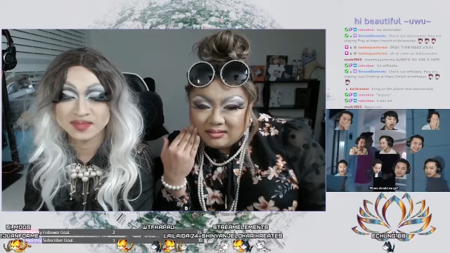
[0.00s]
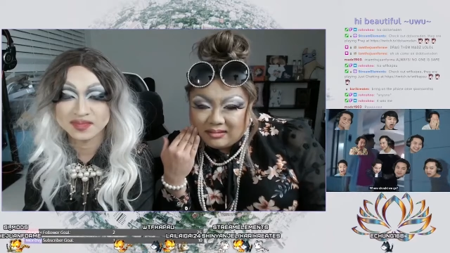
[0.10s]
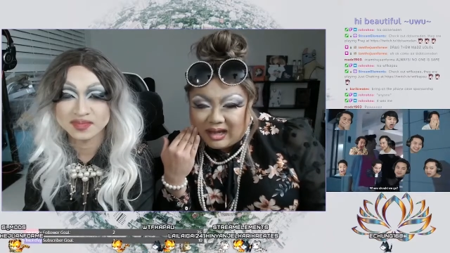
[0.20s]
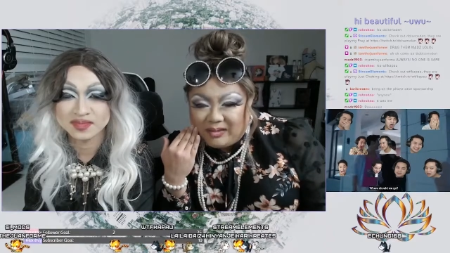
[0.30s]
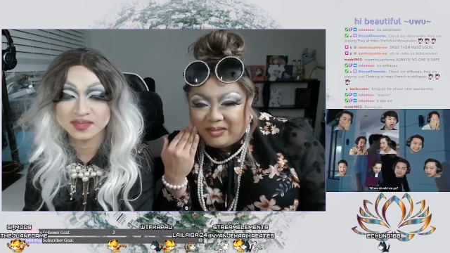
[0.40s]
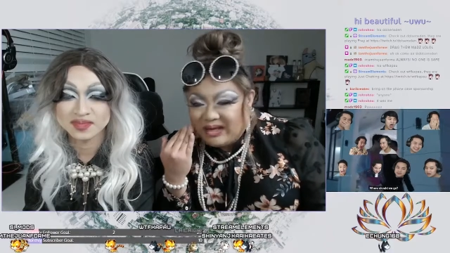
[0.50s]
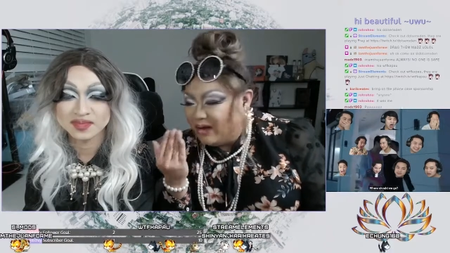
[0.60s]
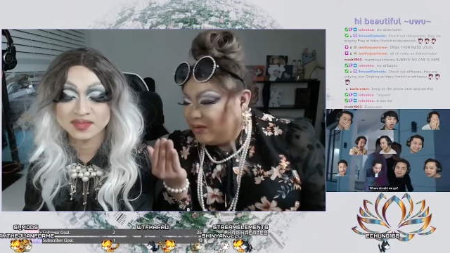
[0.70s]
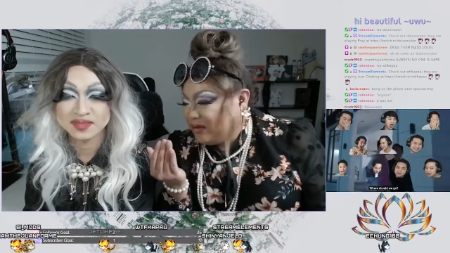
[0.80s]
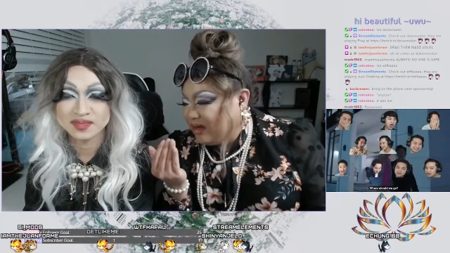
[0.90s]
Speaker 1: I mean I
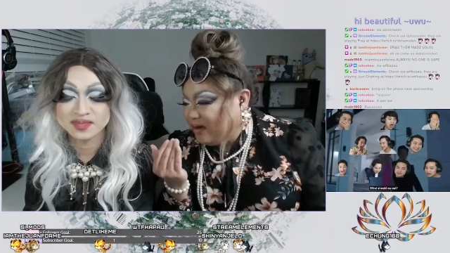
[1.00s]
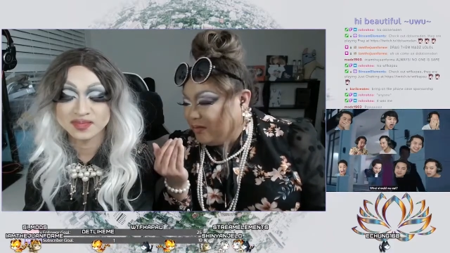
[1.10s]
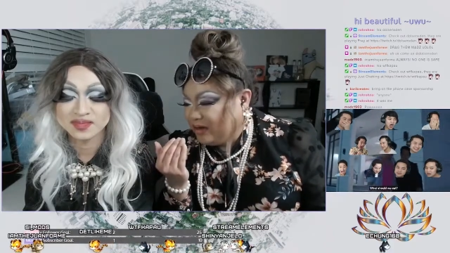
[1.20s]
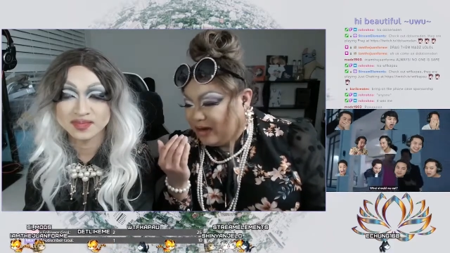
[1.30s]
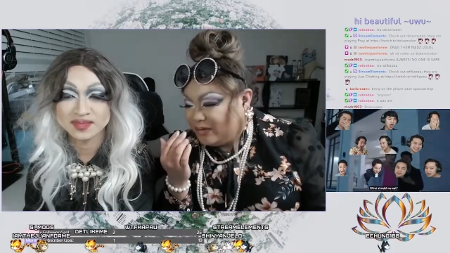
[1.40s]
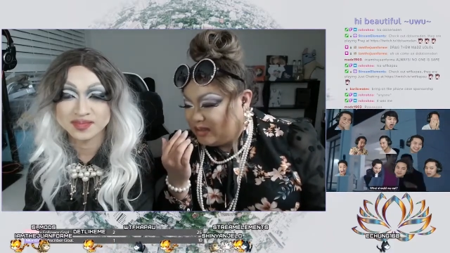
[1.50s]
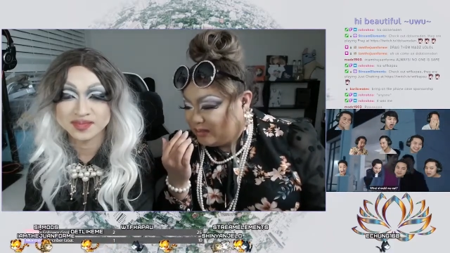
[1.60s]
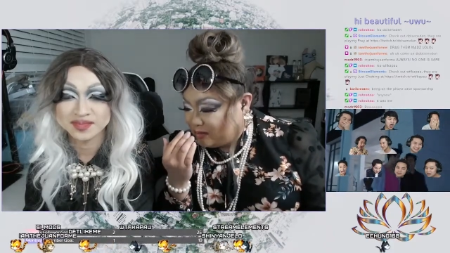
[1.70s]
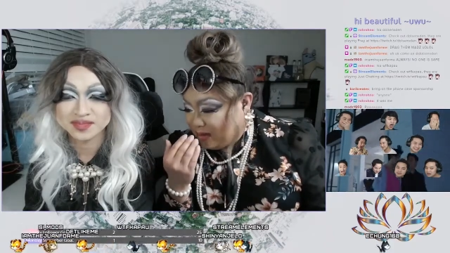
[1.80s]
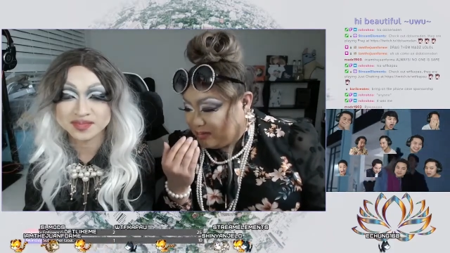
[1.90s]
would I would I would
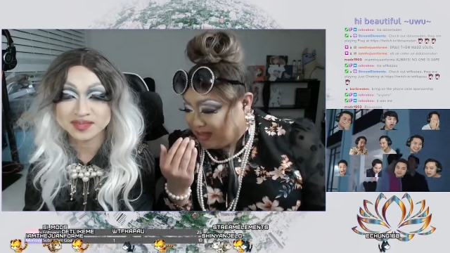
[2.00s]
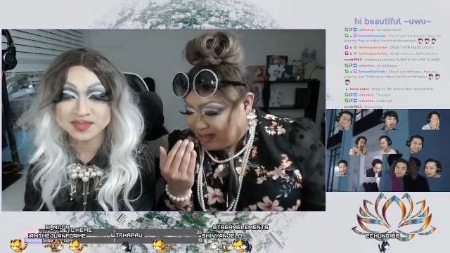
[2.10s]
subscribe to that